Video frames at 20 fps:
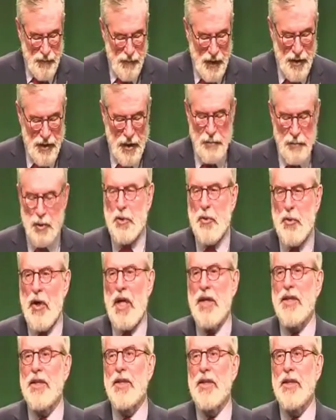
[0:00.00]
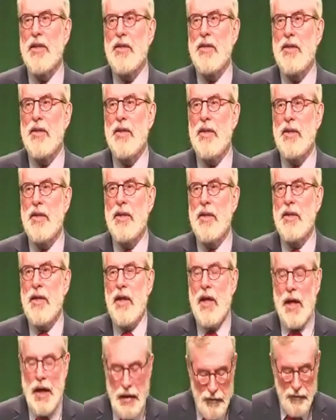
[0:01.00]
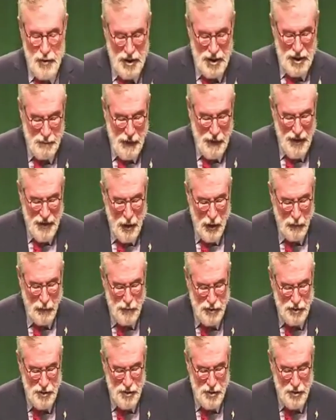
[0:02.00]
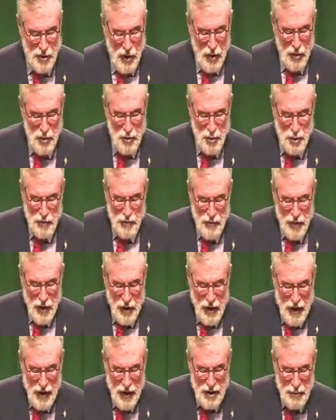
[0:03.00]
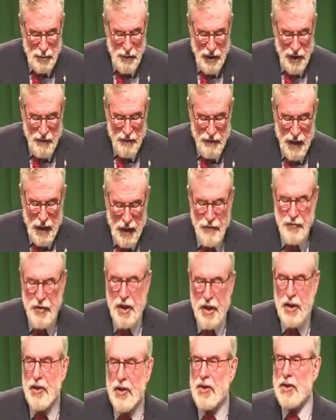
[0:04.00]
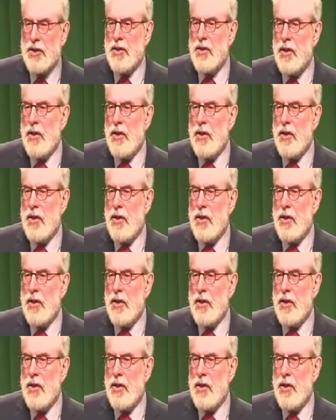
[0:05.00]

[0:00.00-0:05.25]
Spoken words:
And he was right. However, despite the ups and downs over the last 25 years,